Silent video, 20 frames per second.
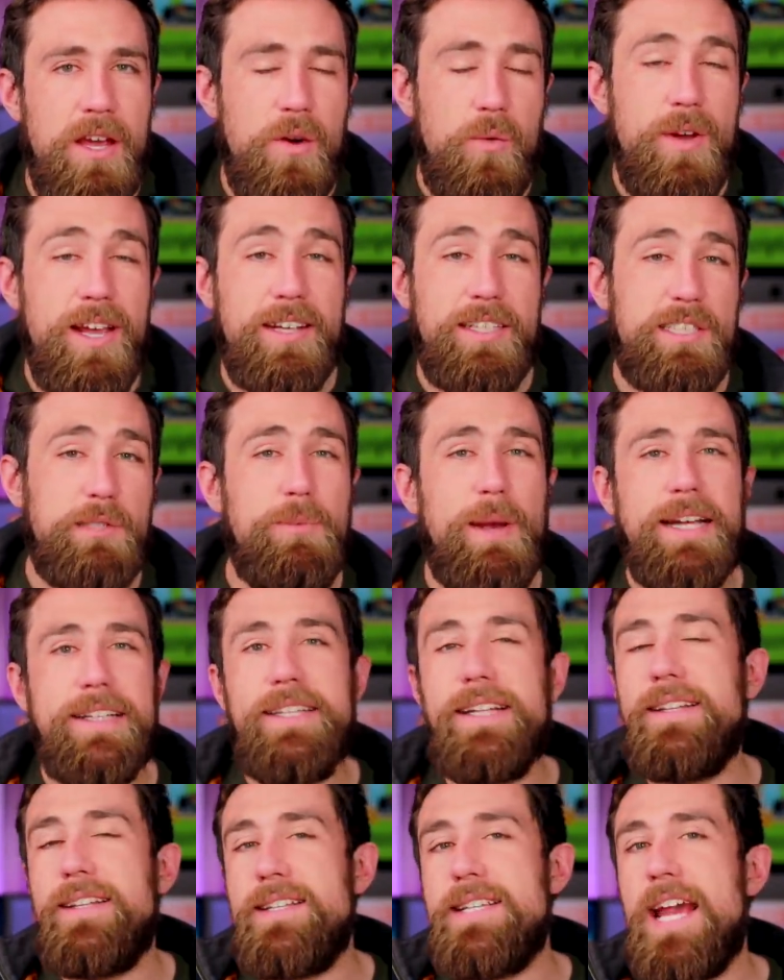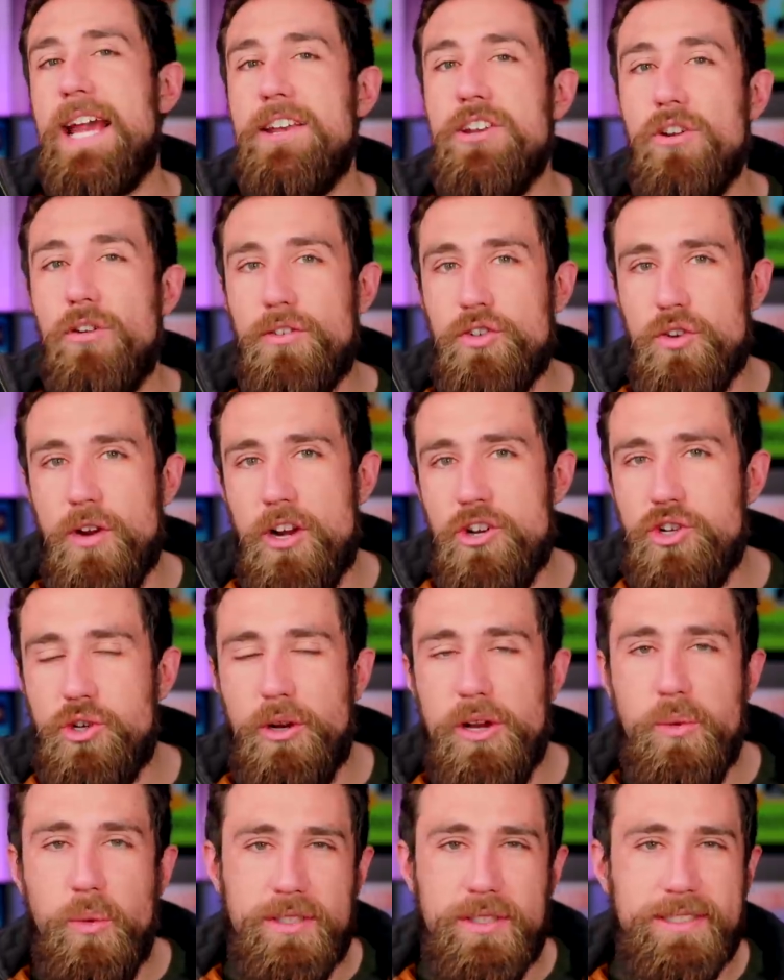We expect that the 10 year
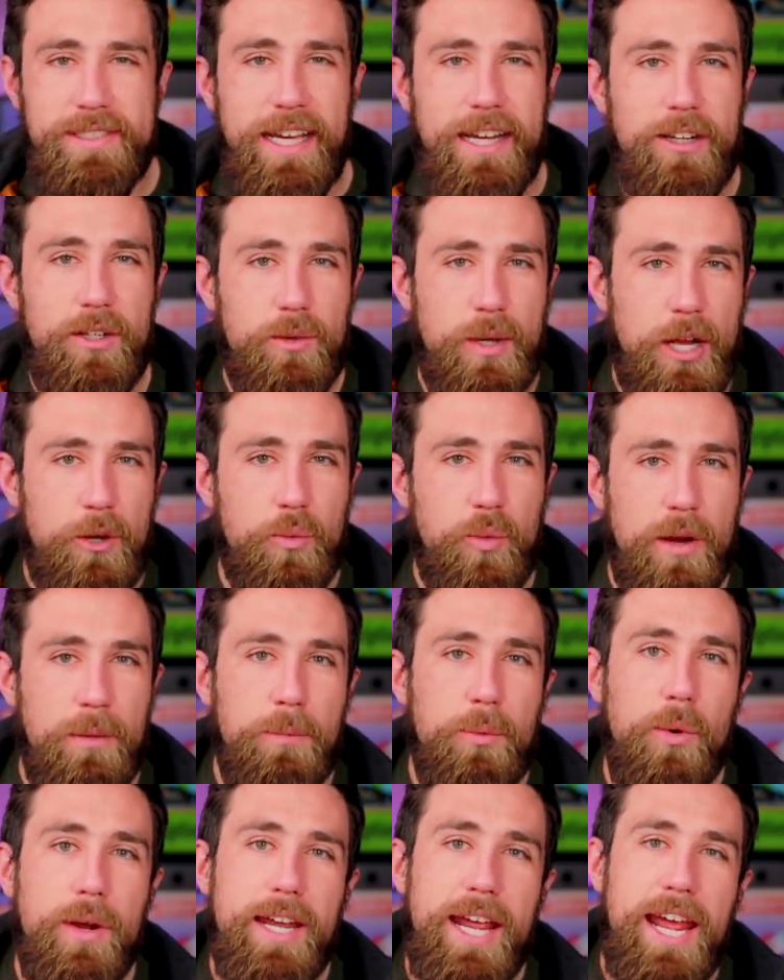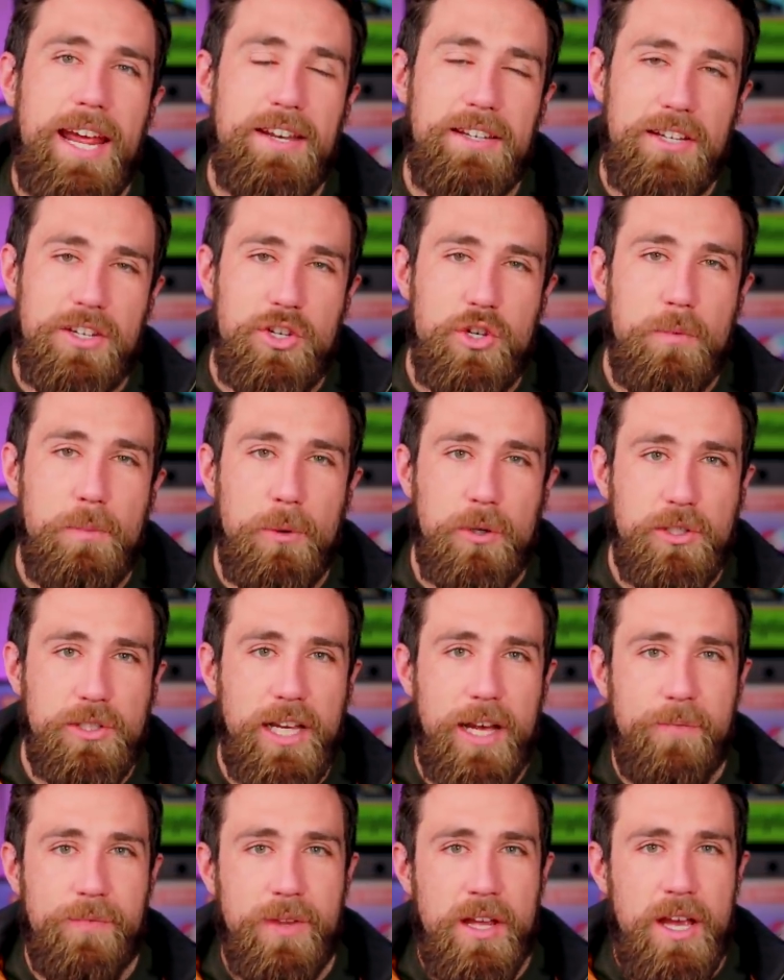treasury will settle around 1.8 to
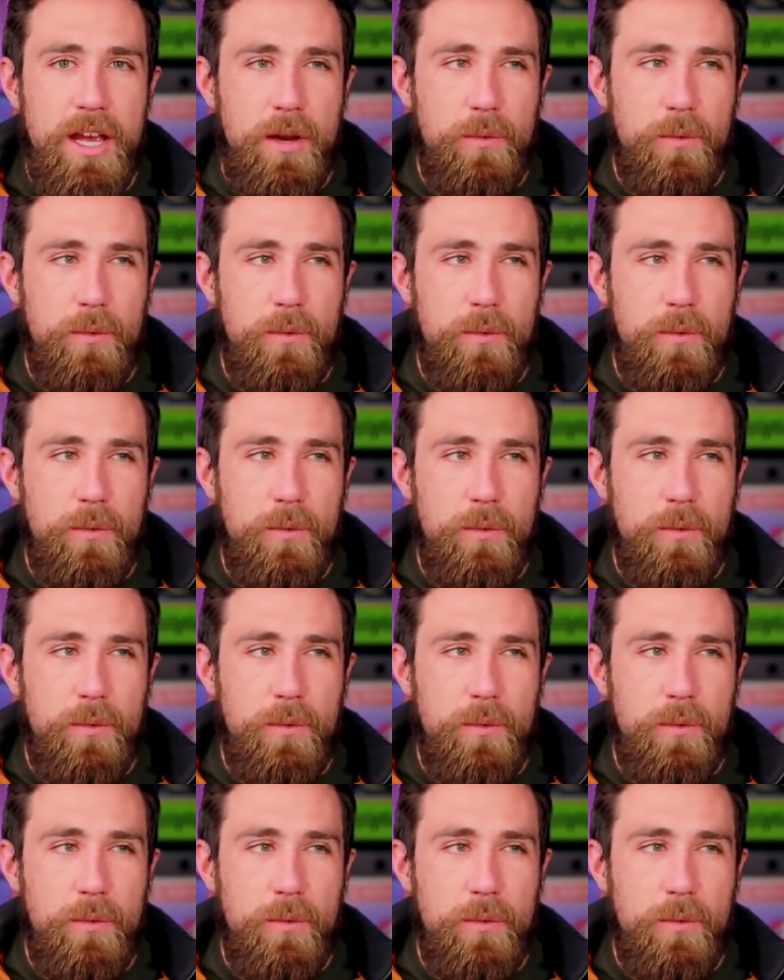2%,